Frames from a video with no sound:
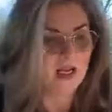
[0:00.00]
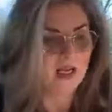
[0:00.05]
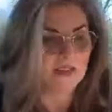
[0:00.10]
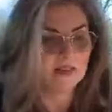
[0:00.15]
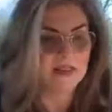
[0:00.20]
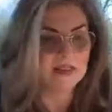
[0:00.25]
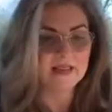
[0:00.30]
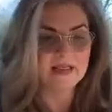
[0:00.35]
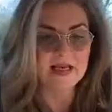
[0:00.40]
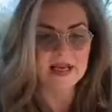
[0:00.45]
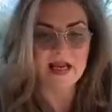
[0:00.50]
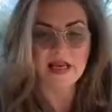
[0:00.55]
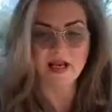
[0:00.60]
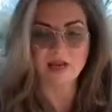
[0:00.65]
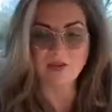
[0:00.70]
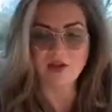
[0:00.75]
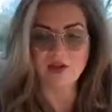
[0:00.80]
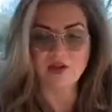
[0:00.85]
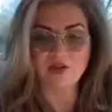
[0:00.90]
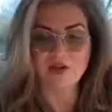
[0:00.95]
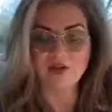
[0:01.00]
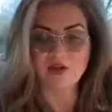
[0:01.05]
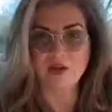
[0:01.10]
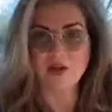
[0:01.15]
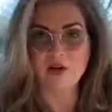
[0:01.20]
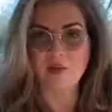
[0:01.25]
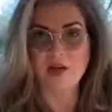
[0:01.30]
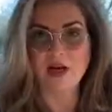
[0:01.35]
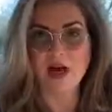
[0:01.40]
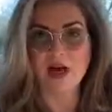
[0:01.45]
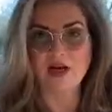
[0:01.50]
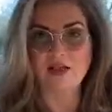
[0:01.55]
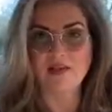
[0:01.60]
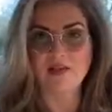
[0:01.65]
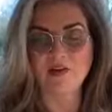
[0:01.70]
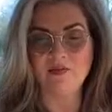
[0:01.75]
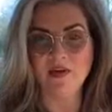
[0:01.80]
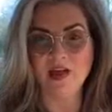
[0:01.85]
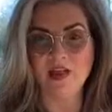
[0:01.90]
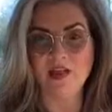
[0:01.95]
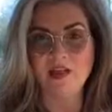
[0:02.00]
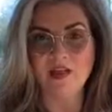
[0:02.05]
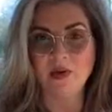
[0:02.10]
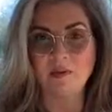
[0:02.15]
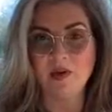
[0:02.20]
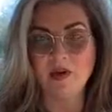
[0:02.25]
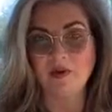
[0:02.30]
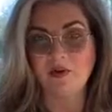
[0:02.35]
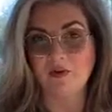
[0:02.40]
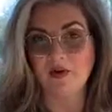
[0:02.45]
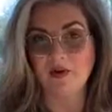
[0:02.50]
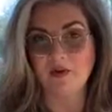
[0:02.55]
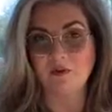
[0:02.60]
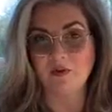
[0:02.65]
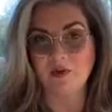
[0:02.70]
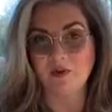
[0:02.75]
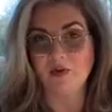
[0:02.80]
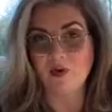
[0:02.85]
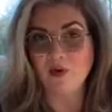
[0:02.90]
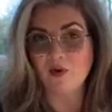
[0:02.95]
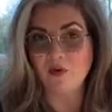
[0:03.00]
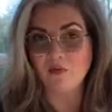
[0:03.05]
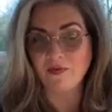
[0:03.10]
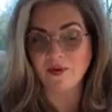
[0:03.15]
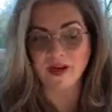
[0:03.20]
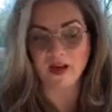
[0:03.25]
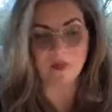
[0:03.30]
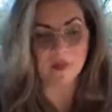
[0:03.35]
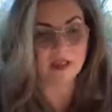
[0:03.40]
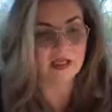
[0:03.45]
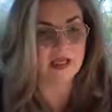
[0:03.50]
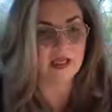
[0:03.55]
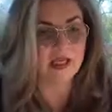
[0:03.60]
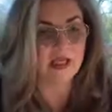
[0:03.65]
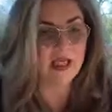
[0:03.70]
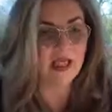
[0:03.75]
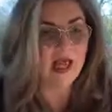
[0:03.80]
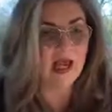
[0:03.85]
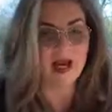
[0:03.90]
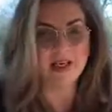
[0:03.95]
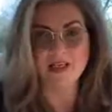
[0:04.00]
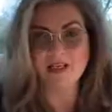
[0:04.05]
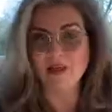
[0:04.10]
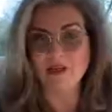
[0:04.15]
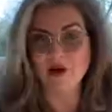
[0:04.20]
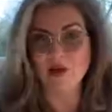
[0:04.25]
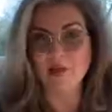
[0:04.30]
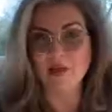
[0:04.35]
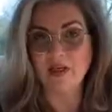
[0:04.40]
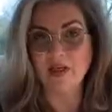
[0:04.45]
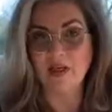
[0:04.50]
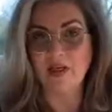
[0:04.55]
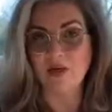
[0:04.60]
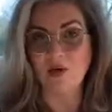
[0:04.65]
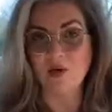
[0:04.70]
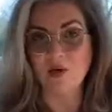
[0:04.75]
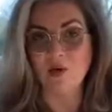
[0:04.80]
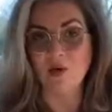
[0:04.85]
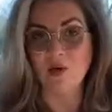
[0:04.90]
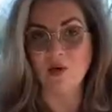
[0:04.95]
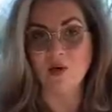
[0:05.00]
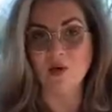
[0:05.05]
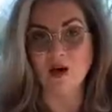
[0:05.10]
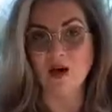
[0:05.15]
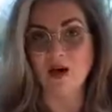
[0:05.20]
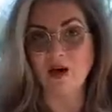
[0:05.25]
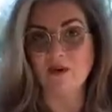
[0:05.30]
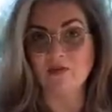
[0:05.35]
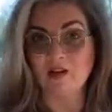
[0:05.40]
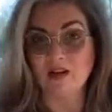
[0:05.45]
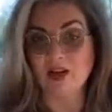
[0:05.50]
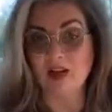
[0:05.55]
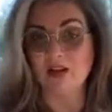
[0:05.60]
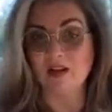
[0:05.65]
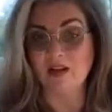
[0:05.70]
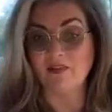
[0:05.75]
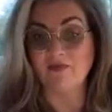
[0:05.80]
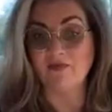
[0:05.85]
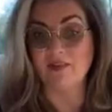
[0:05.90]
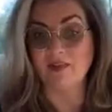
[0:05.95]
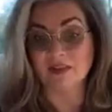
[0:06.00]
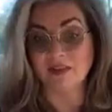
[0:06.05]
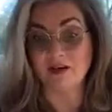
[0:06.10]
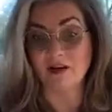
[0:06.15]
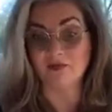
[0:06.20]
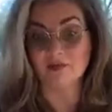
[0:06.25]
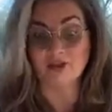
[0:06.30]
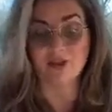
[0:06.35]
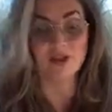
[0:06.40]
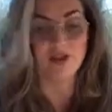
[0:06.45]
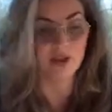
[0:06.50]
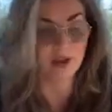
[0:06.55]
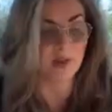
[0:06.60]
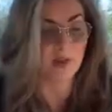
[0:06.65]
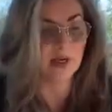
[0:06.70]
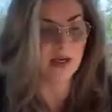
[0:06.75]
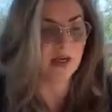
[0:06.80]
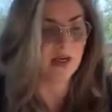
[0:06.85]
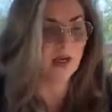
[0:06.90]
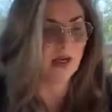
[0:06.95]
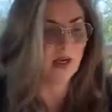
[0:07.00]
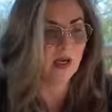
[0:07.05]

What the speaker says: Today I'm going to show you an activity that can be fun for the whole family and you don't need a whole heck of a lot of stuff to do it.